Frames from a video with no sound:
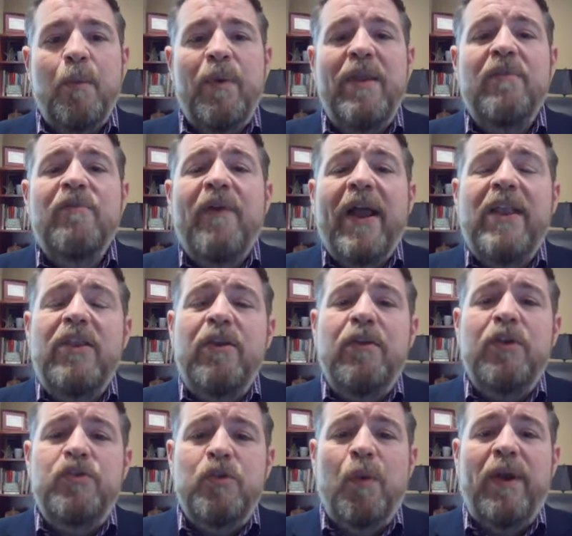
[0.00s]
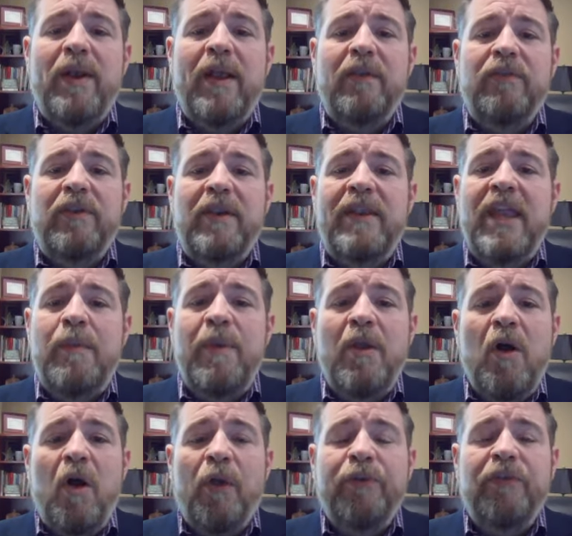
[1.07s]
We invite you to join us in
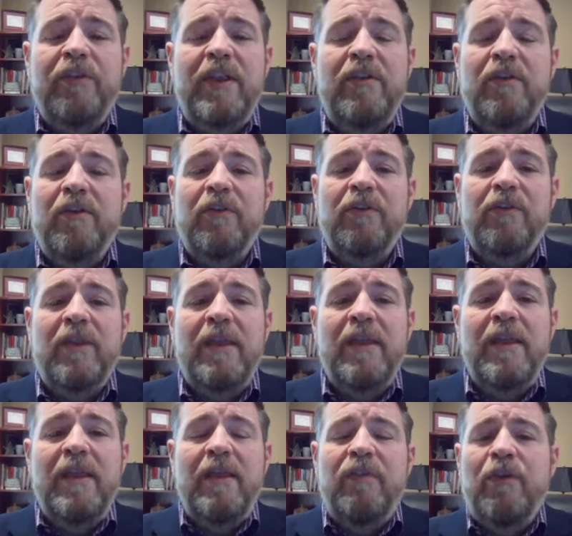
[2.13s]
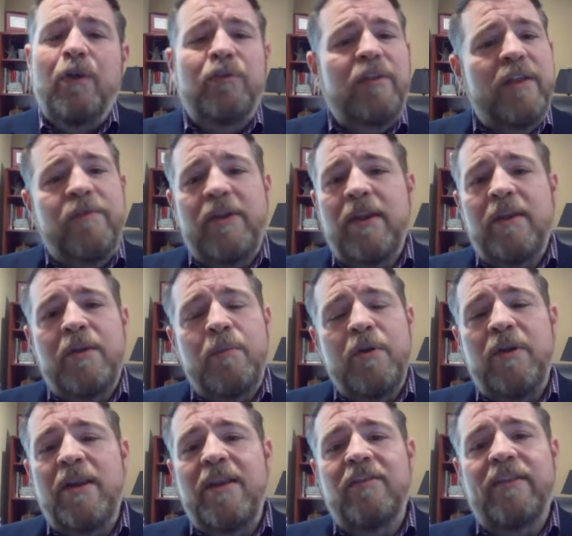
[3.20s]
keeping all seniors, those living in
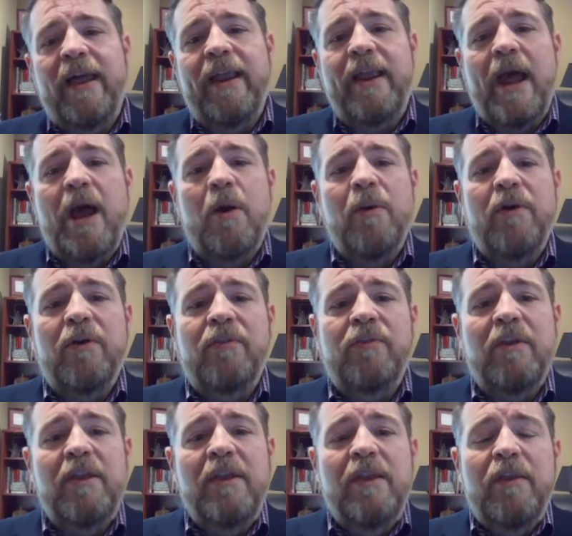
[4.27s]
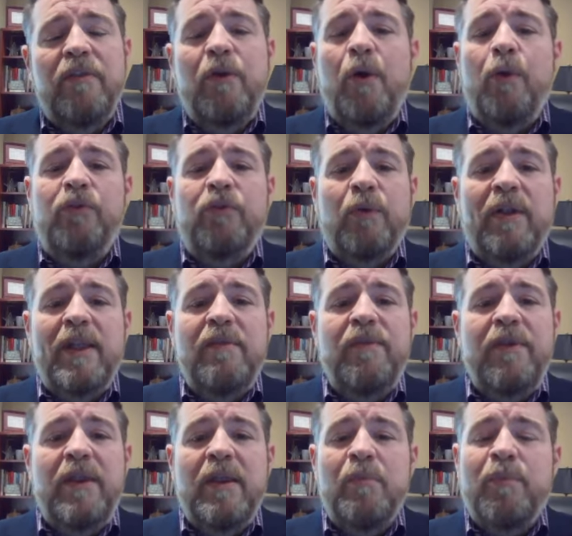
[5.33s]
communities like ours, those who are
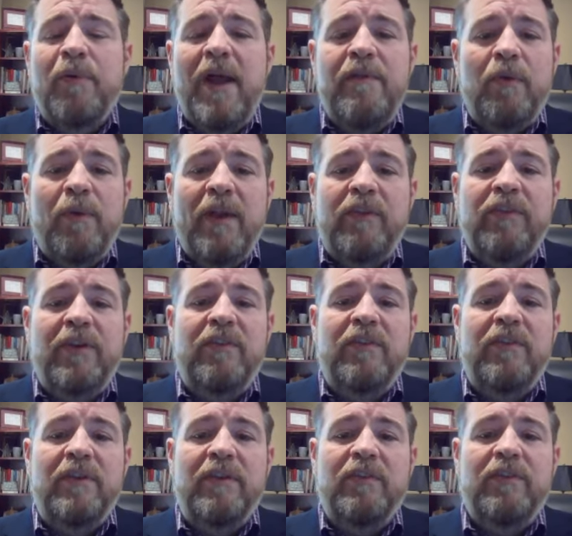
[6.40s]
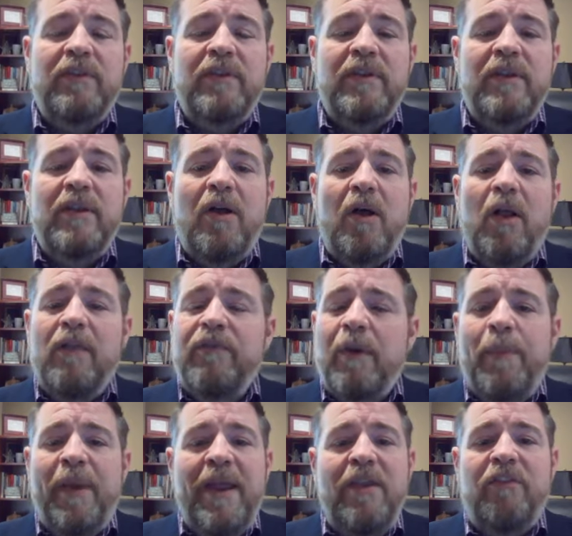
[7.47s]
living in private residences, all of
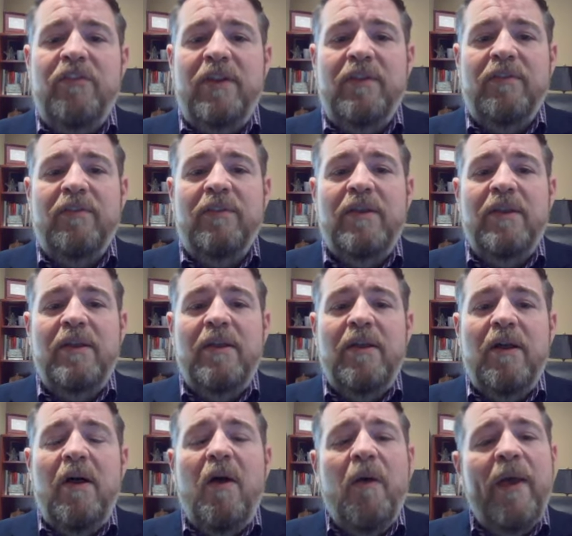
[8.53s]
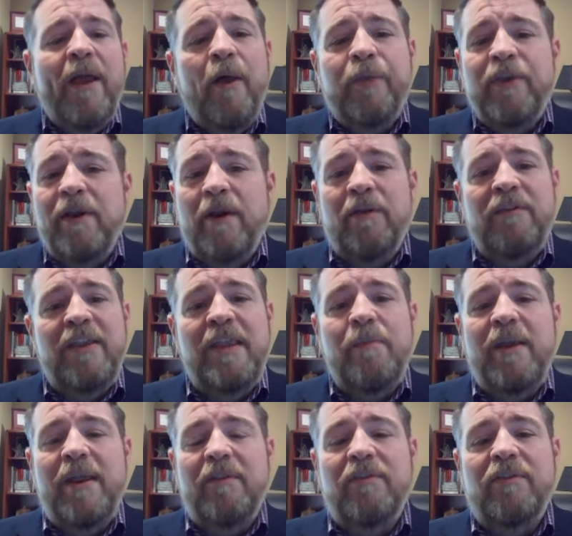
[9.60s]
our patients, all healthcare
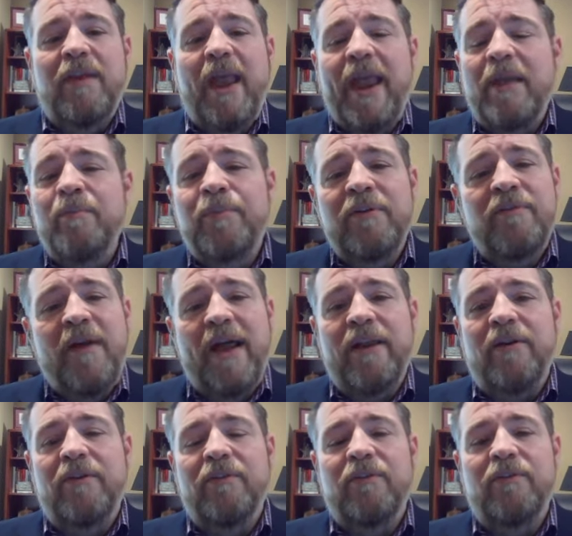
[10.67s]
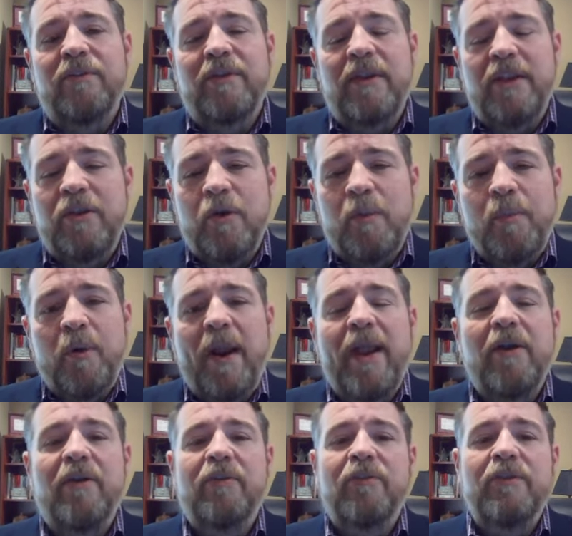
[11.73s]
teammates and providers in your
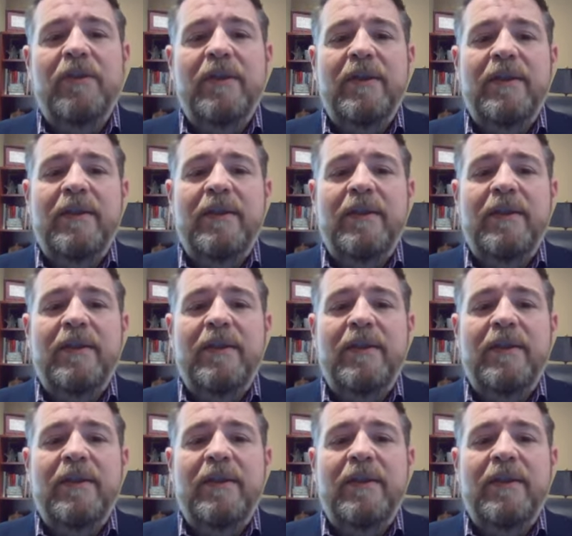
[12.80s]
prayers.